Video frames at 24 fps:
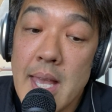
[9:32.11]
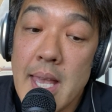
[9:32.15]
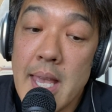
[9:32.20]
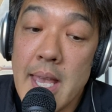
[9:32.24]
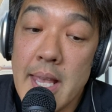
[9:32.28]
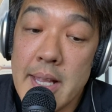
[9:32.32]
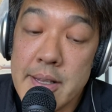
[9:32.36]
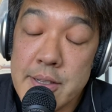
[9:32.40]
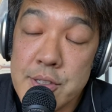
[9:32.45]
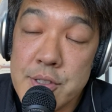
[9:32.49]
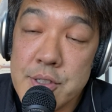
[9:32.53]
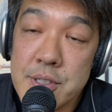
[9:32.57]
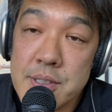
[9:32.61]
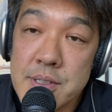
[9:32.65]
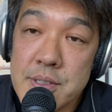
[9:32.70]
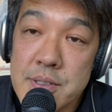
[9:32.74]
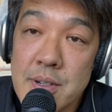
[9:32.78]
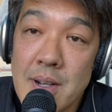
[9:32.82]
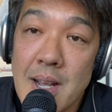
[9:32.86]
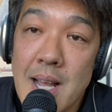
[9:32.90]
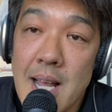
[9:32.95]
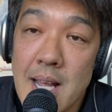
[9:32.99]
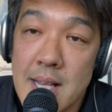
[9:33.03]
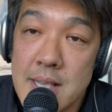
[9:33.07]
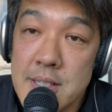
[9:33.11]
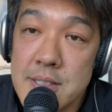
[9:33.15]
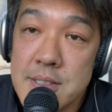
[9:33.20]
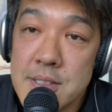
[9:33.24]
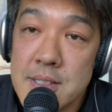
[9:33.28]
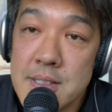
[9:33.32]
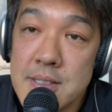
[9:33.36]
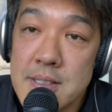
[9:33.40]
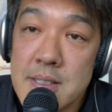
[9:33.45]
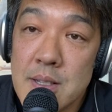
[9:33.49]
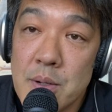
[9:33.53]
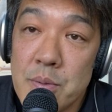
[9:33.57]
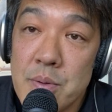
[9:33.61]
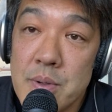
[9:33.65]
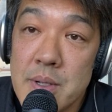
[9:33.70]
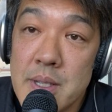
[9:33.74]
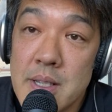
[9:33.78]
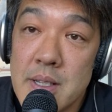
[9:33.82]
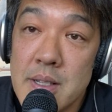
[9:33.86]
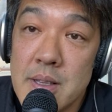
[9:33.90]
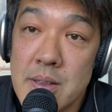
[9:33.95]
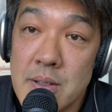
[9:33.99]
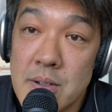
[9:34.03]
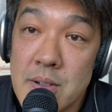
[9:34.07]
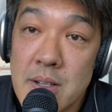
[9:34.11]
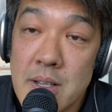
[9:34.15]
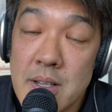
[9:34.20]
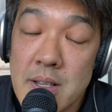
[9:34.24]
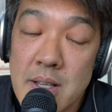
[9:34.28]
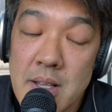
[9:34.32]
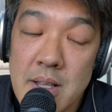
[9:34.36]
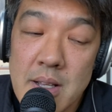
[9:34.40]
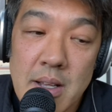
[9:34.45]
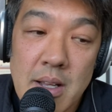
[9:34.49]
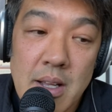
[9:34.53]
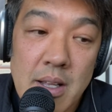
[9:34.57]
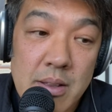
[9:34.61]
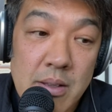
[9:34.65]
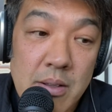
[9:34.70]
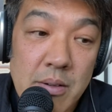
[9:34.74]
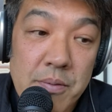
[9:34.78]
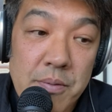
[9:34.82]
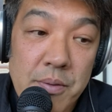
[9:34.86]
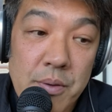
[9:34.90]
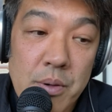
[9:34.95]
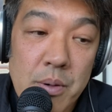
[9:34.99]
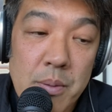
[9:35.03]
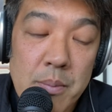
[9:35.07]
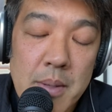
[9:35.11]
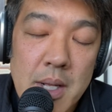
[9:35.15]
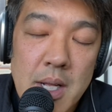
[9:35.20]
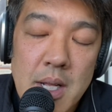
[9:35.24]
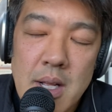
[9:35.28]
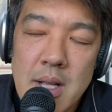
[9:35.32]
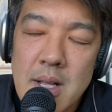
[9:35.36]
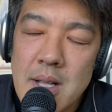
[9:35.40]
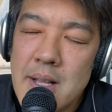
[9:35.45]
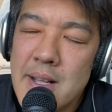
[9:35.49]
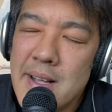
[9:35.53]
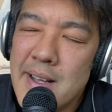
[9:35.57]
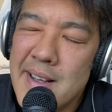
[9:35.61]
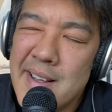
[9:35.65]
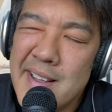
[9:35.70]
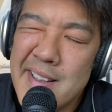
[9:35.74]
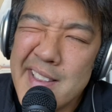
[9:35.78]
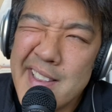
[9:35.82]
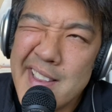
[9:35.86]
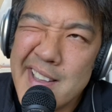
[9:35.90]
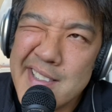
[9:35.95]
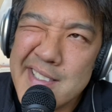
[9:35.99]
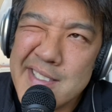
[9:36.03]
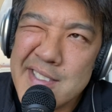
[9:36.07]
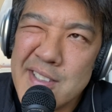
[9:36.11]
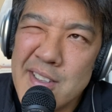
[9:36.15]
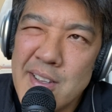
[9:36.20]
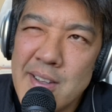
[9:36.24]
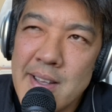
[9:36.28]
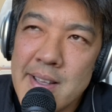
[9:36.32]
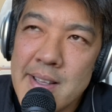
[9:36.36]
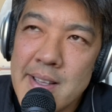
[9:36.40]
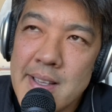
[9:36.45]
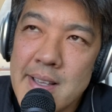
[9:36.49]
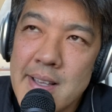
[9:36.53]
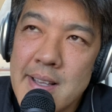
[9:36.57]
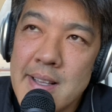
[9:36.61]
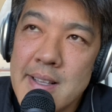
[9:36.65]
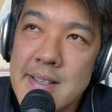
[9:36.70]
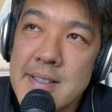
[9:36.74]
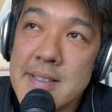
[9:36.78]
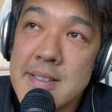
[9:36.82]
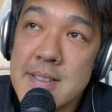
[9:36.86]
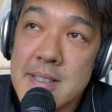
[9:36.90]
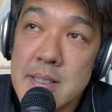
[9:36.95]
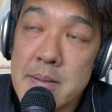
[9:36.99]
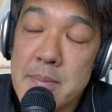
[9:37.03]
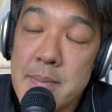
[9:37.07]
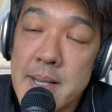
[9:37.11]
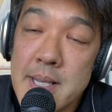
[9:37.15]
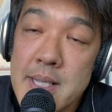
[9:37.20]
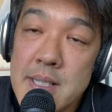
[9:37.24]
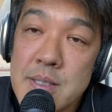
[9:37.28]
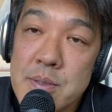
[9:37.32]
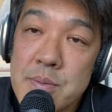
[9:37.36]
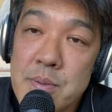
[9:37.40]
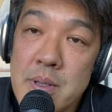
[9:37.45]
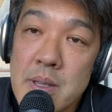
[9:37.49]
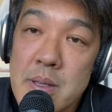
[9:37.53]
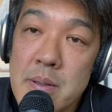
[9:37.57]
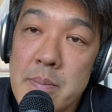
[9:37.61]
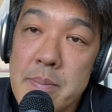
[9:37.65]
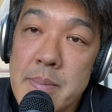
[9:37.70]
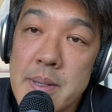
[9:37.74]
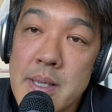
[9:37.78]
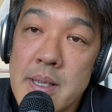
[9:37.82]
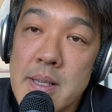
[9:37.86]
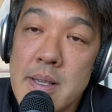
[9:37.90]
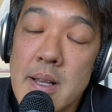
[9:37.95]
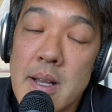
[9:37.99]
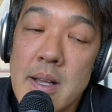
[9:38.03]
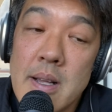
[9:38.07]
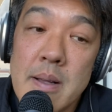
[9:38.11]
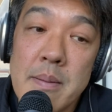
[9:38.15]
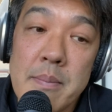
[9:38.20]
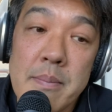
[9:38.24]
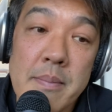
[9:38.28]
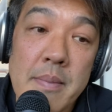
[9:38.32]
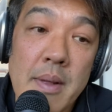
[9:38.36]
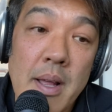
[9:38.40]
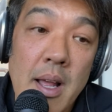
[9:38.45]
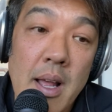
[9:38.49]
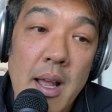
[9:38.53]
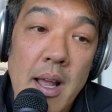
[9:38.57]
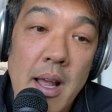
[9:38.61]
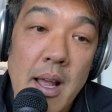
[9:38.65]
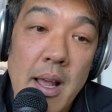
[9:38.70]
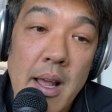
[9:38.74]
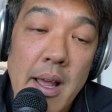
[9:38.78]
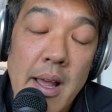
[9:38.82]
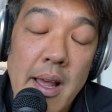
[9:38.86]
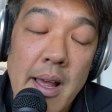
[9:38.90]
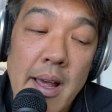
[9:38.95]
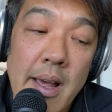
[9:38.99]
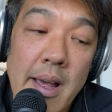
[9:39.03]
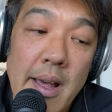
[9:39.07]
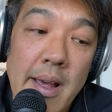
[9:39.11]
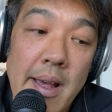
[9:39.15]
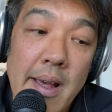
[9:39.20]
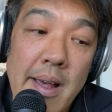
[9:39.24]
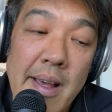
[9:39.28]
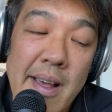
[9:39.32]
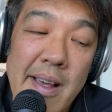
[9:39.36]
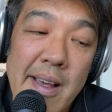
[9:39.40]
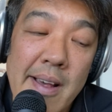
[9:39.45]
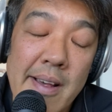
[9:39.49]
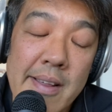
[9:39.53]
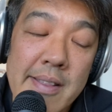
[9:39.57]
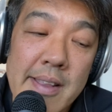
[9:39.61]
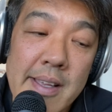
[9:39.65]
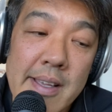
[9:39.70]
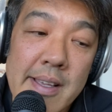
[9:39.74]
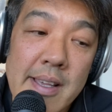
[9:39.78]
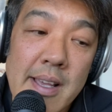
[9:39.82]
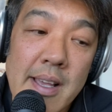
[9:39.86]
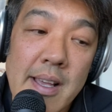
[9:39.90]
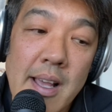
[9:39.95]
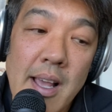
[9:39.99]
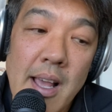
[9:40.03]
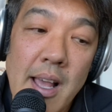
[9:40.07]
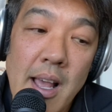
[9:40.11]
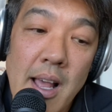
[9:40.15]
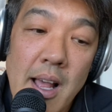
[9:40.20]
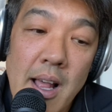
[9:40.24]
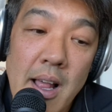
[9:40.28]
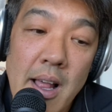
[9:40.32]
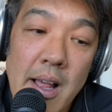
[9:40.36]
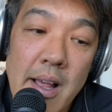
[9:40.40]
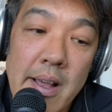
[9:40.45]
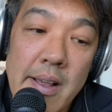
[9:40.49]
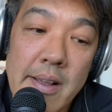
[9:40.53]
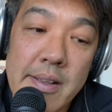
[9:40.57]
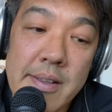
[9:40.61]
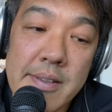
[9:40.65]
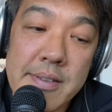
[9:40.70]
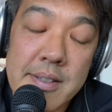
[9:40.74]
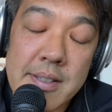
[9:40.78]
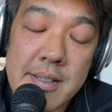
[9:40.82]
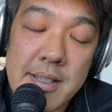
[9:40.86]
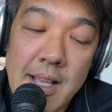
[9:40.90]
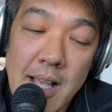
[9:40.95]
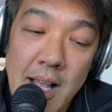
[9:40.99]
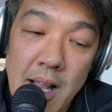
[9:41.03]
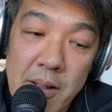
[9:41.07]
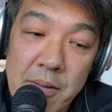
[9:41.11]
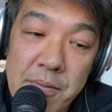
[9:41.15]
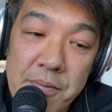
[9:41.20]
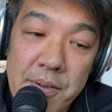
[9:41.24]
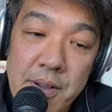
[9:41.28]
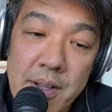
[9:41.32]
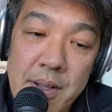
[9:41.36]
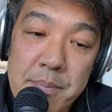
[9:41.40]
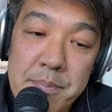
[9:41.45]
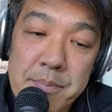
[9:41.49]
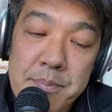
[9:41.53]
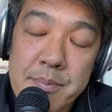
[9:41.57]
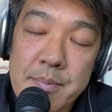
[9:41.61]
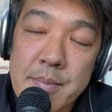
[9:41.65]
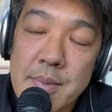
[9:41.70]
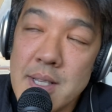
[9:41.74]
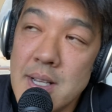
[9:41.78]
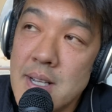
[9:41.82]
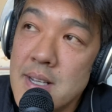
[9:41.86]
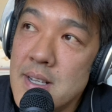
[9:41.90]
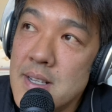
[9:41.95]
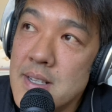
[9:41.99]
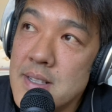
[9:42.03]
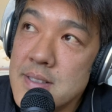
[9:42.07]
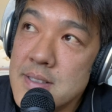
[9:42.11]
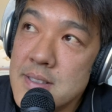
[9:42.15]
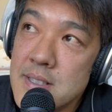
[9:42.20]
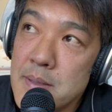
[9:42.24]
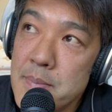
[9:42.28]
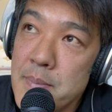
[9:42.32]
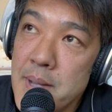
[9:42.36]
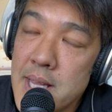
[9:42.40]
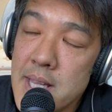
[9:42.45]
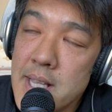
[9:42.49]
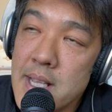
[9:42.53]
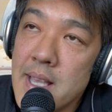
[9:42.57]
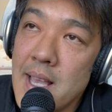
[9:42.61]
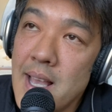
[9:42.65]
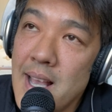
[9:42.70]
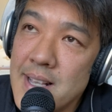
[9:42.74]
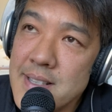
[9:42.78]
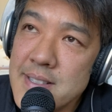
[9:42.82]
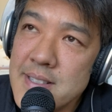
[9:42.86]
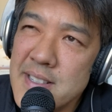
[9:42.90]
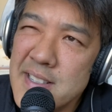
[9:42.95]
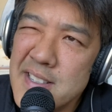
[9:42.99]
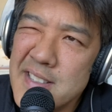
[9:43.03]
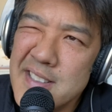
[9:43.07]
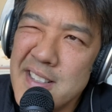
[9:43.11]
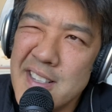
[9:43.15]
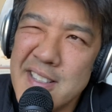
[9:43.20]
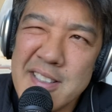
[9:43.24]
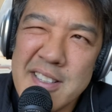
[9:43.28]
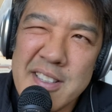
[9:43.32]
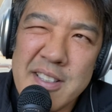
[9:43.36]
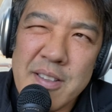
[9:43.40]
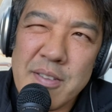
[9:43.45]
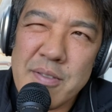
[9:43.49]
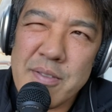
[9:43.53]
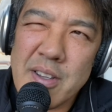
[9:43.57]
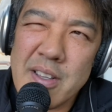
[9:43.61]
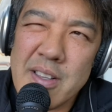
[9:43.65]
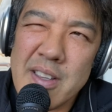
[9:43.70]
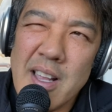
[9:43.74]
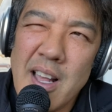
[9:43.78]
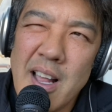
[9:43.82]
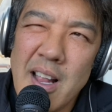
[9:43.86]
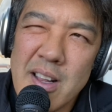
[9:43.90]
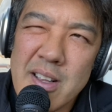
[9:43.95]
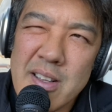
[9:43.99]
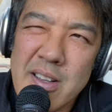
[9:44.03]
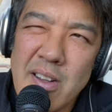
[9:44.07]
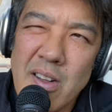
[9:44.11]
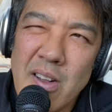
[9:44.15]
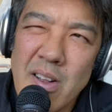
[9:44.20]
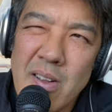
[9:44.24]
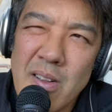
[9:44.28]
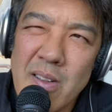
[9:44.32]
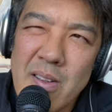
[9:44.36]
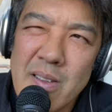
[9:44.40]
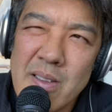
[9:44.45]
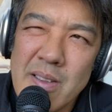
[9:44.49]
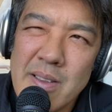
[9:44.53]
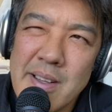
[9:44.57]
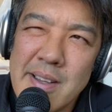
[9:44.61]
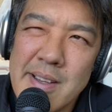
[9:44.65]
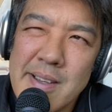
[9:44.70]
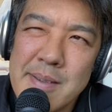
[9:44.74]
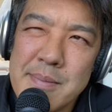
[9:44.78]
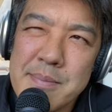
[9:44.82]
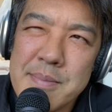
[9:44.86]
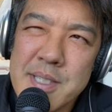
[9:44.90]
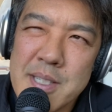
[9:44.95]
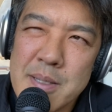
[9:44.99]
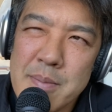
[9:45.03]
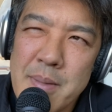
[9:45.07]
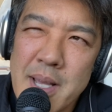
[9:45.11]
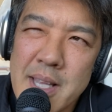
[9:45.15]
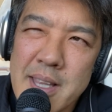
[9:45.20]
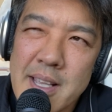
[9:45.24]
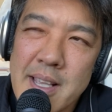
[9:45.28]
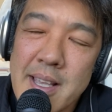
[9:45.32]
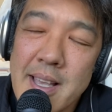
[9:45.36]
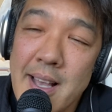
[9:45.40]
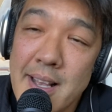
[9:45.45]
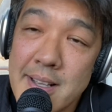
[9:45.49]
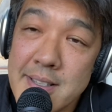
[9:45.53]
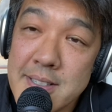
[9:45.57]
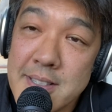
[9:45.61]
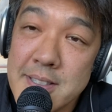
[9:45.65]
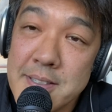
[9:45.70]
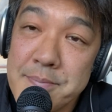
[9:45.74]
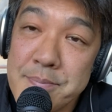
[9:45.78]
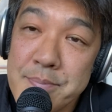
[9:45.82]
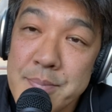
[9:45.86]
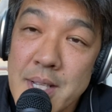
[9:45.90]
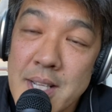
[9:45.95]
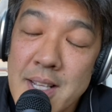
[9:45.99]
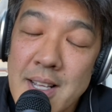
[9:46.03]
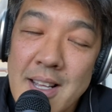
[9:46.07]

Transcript: antigens or allergens that we look, uh, look for. Uh, things like uh, Cinnamates, whether it be, um, uh, I think, alpha, uh, cinnamic acid, and then you've got alcohol, um, cinnamic acid,